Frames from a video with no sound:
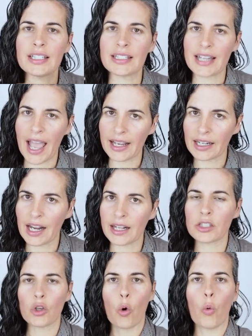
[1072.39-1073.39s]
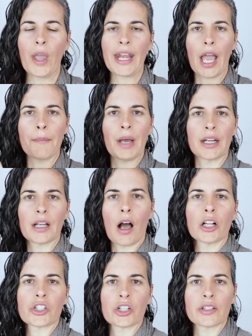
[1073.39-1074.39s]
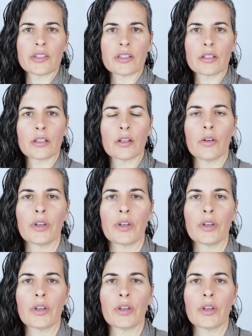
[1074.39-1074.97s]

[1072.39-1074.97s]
stagnates when I'm unconscious.